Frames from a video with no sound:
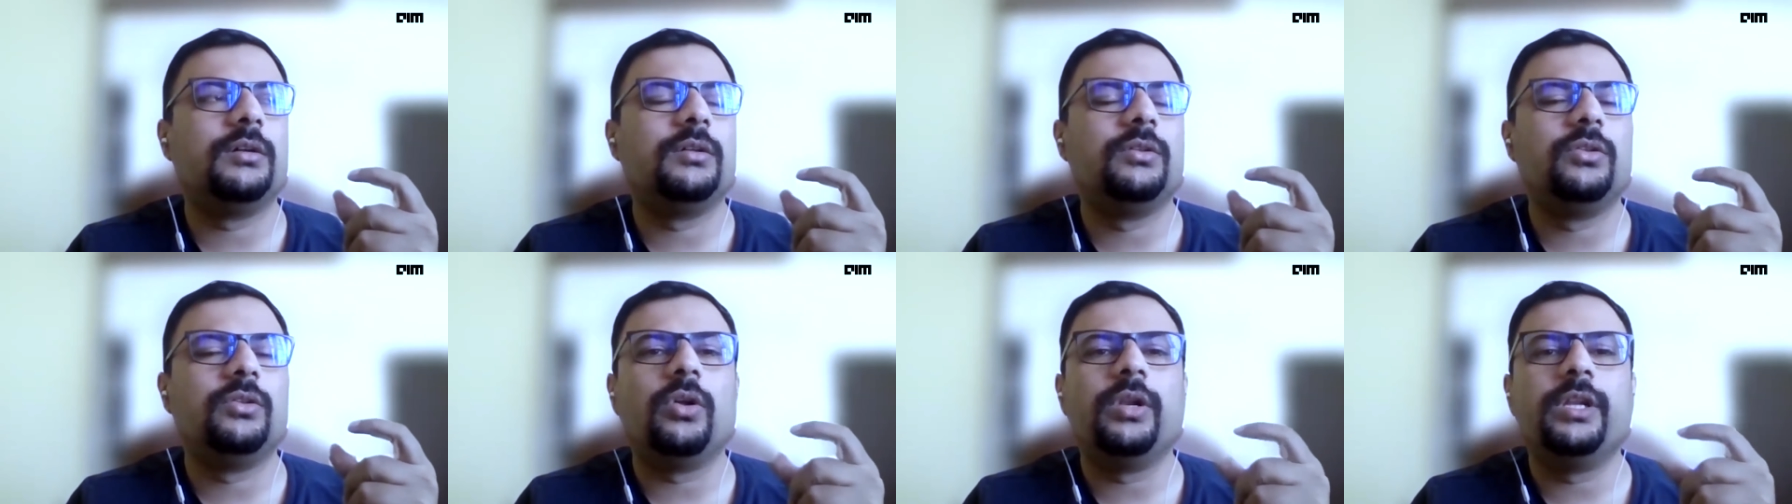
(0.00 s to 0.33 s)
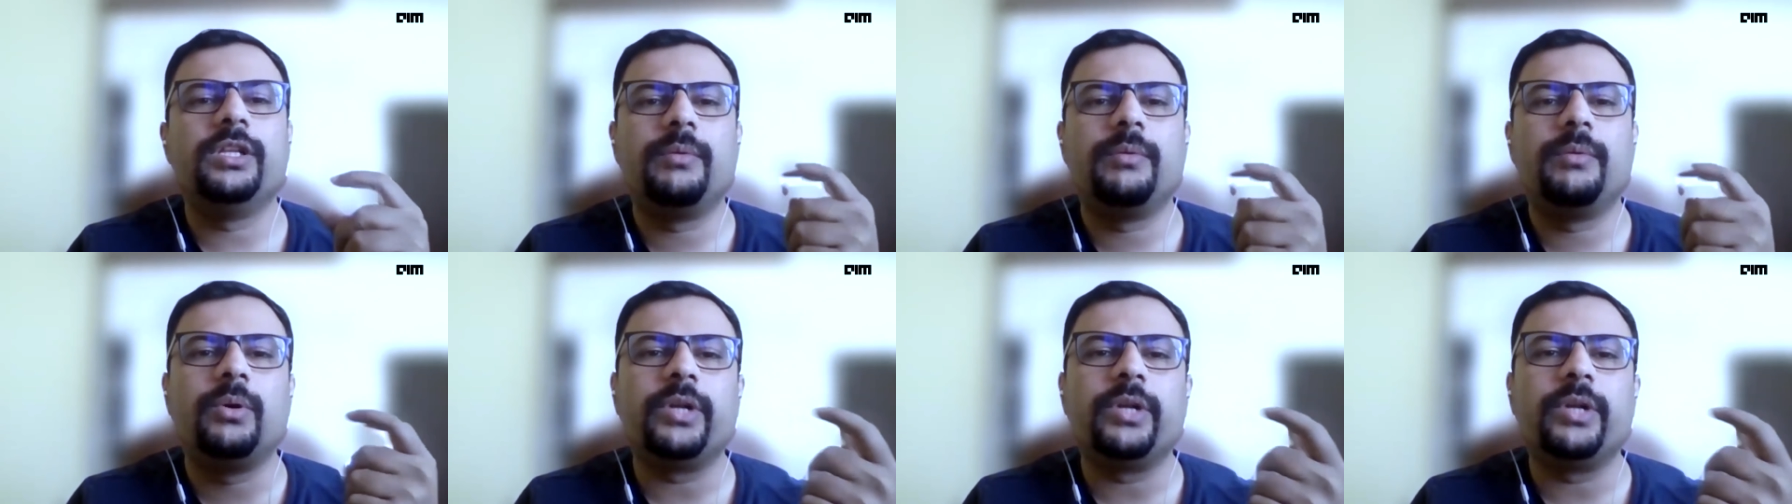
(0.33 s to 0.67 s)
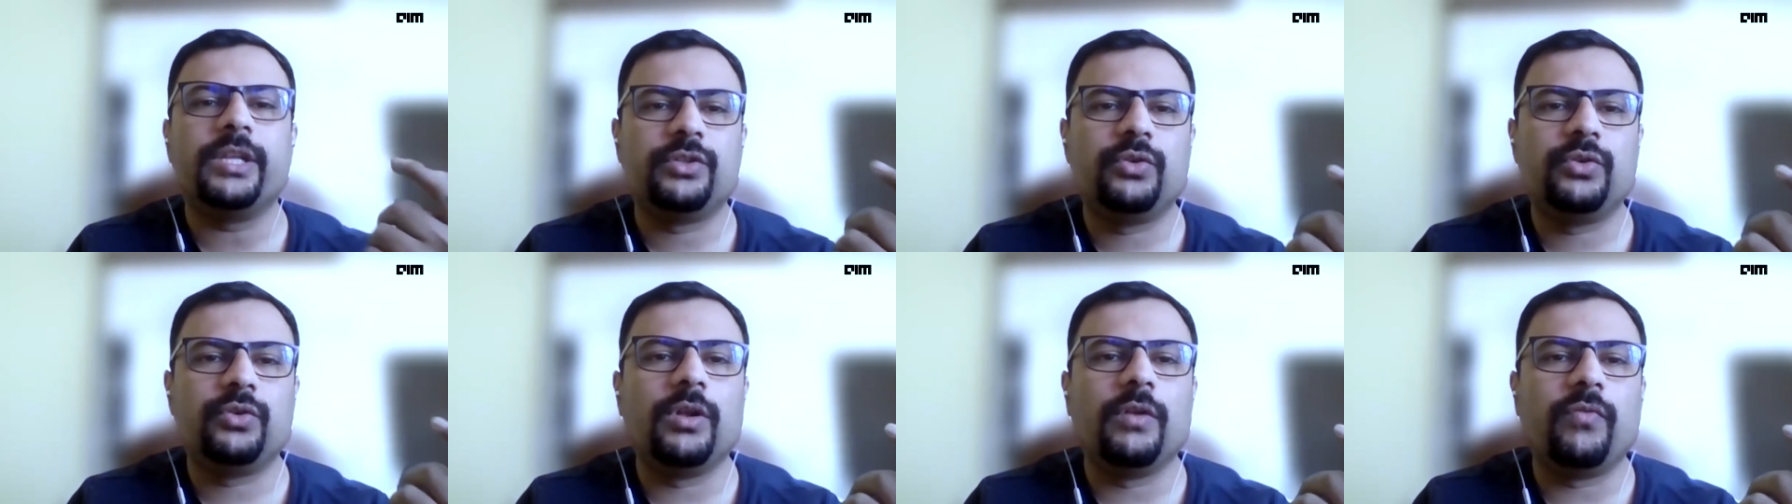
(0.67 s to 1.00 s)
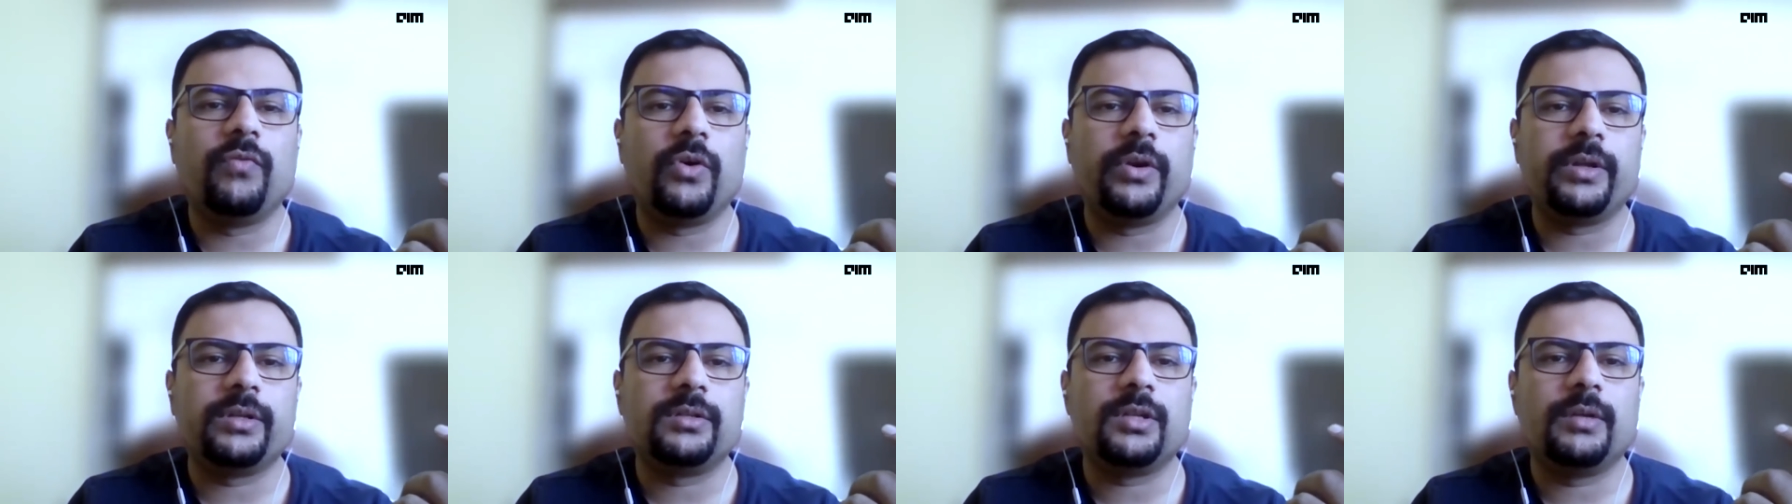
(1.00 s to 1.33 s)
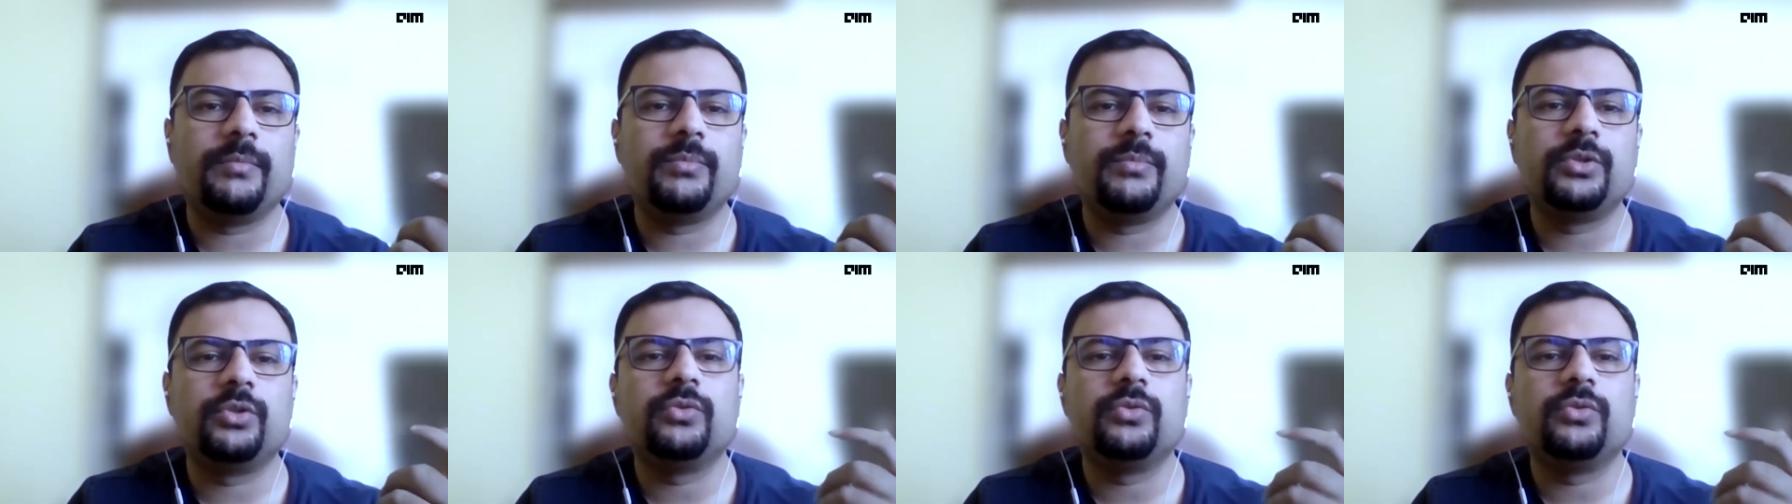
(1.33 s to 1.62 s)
knowledge about S Q L, for example.